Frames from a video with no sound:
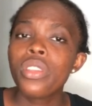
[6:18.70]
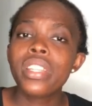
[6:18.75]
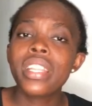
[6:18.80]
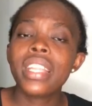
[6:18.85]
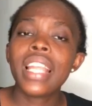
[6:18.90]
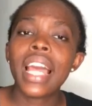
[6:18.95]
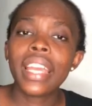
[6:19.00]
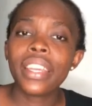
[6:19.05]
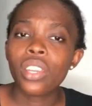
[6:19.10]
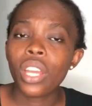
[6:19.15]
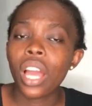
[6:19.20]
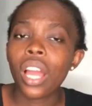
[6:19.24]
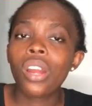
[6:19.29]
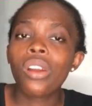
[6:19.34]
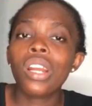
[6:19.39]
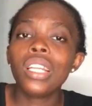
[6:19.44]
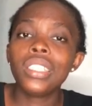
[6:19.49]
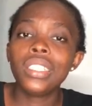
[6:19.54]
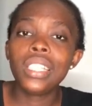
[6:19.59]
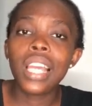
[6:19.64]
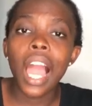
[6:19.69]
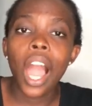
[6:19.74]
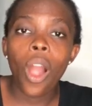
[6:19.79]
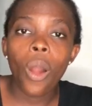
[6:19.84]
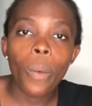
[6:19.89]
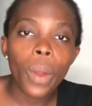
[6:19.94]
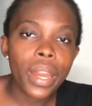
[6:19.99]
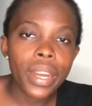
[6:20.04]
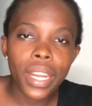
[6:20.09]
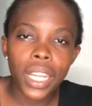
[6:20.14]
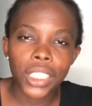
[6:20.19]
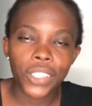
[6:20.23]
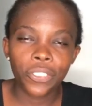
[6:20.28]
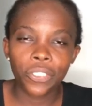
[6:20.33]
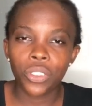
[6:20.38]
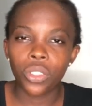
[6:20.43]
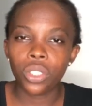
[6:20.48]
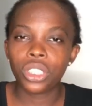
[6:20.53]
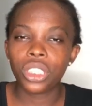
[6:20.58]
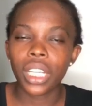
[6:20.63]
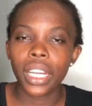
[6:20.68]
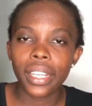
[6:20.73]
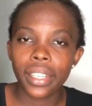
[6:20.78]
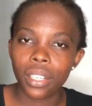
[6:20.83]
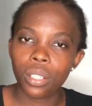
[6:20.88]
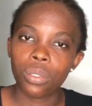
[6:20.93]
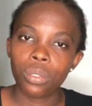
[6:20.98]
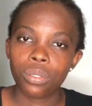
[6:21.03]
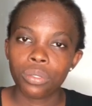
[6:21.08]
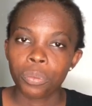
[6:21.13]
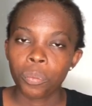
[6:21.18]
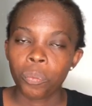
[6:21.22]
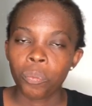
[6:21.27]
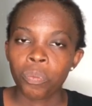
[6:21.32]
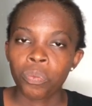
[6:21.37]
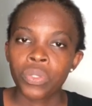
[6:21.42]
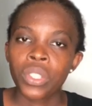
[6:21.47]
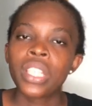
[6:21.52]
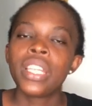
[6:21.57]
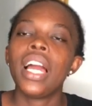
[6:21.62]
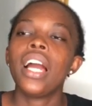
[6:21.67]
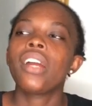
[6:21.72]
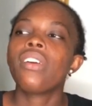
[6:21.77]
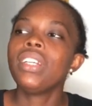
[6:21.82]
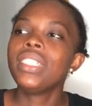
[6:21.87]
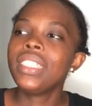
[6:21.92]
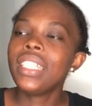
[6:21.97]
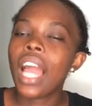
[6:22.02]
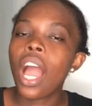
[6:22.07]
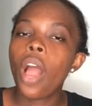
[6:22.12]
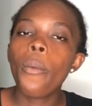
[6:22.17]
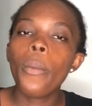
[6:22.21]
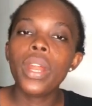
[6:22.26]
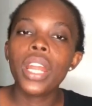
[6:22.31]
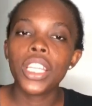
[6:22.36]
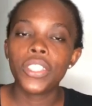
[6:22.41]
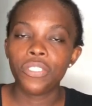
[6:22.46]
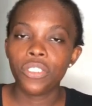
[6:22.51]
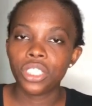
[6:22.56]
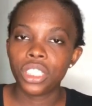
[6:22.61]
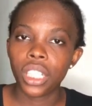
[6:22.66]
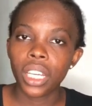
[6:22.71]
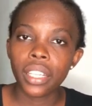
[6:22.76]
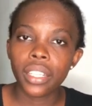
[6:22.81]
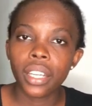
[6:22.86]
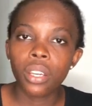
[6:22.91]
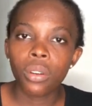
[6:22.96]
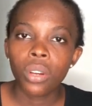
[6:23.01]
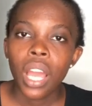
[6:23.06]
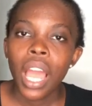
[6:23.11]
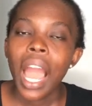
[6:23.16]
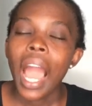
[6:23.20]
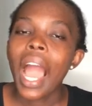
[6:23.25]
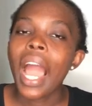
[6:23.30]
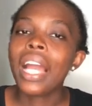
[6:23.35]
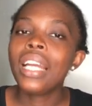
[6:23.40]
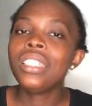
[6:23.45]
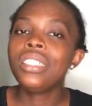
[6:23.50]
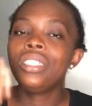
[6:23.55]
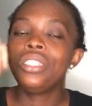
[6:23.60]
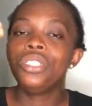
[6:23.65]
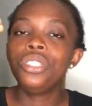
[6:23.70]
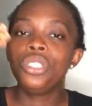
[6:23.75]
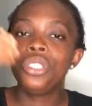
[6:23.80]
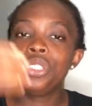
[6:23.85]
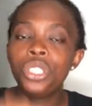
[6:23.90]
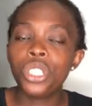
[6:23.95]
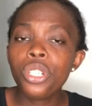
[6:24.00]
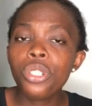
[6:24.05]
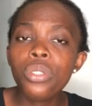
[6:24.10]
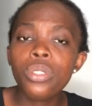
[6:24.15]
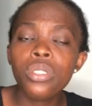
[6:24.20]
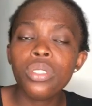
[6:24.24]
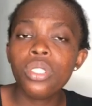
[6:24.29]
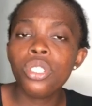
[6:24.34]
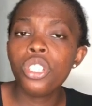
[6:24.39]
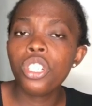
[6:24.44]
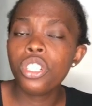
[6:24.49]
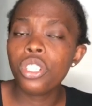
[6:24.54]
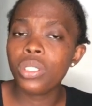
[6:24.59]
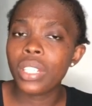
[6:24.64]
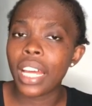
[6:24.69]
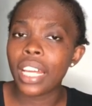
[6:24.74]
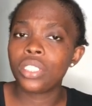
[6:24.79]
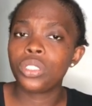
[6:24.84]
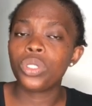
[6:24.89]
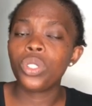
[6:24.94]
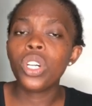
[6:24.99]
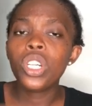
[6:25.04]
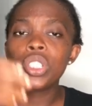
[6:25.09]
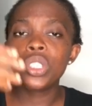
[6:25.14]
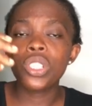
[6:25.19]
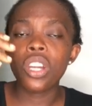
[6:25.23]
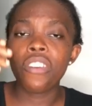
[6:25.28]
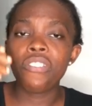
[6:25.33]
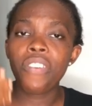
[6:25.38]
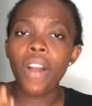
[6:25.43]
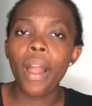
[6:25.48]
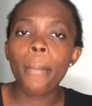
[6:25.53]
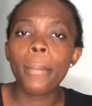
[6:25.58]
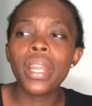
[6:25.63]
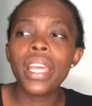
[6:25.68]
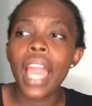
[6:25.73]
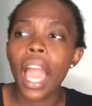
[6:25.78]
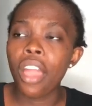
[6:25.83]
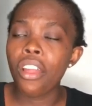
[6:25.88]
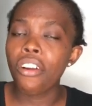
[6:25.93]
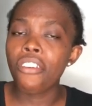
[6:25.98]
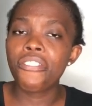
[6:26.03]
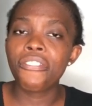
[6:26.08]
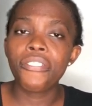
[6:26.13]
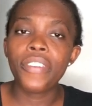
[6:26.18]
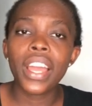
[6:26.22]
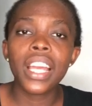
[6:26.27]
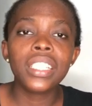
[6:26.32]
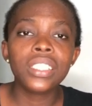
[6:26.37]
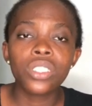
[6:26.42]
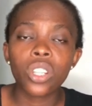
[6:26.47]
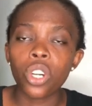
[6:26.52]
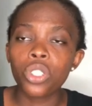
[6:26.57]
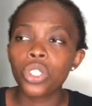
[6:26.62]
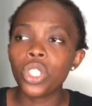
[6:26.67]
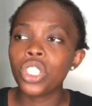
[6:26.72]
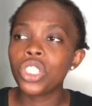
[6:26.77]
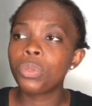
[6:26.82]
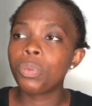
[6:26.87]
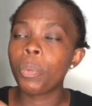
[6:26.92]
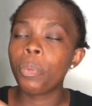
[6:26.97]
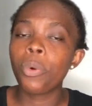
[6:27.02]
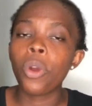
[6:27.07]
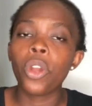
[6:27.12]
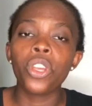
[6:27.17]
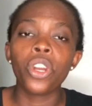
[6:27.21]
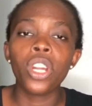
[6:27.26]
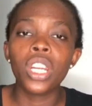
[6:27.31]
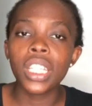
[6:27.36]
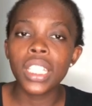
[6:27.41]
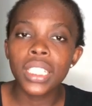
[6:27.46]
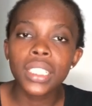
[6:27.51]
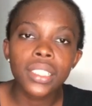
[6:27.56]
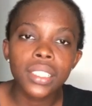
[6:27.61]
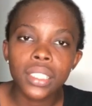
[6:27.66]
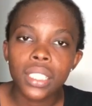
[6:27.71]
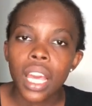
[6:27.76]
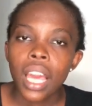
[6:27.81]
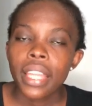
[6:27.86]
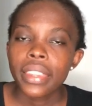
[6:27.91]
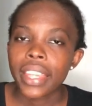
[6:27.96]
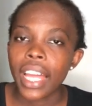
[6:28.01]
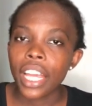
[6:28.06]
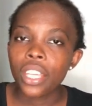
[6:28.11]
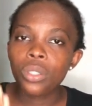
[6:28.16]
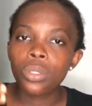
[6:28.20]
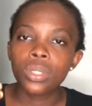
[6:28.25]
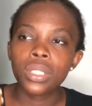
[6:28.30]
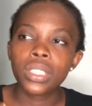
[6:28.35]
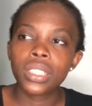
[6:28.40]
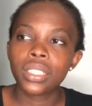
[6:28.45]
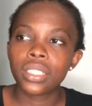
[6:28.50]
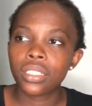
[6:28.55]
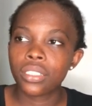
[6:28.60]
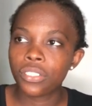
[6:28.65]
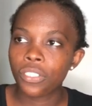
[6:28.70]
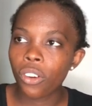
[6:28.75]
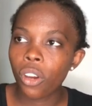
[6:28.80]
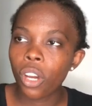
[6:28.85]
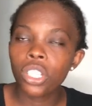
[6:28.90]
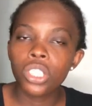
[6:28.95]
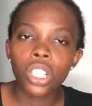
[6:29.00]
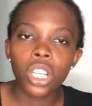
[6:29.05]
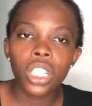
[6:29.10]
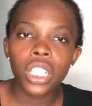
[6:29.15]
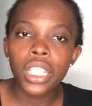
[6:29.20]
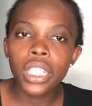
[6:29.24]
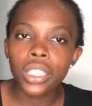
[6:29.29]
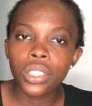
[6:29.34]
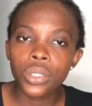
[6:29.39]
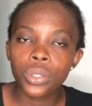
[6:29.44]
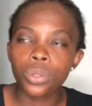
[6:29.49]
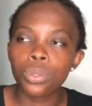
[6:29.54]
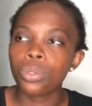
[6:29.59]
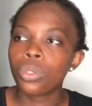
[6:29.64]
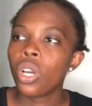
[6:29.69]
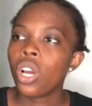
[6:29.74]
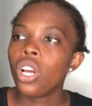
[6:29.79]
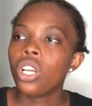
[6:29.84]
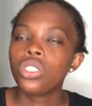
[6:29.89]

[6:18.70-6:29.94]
like, you are creating awareness for your channel. You are creating awareness for your channel. And do you know that those your family and your friends, those people on your list that you forward your link to